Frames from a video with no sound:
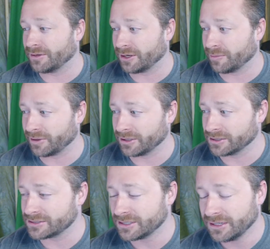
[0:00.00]
in
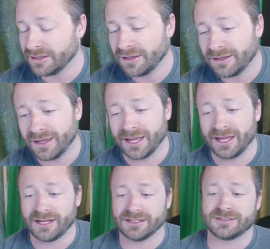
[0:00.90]
Independence,
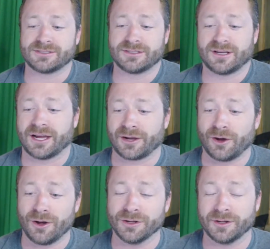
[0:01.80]
and I
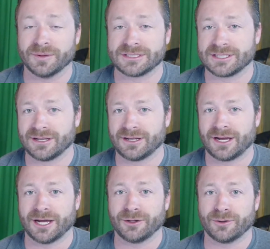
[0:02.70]
called him and said,
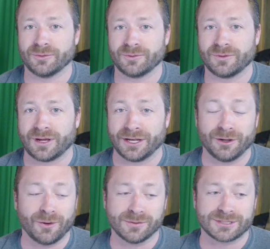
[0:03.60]
I
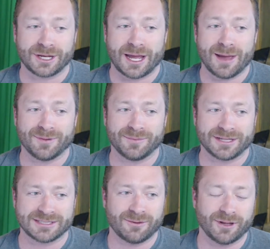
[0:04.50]
didn't know it was going to happen
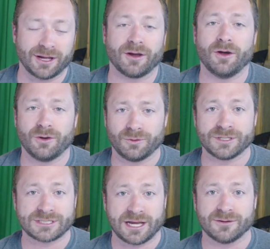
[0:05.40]
because they were like, oh,
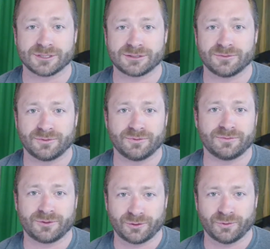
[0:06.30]
this guy was
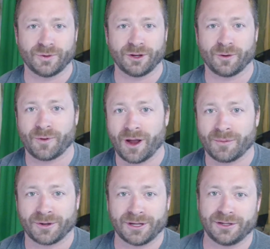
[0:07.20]
doing weed in your
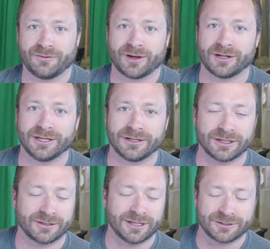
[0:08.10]
property and you've got illegal
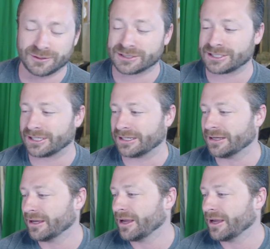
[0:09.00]
electricity.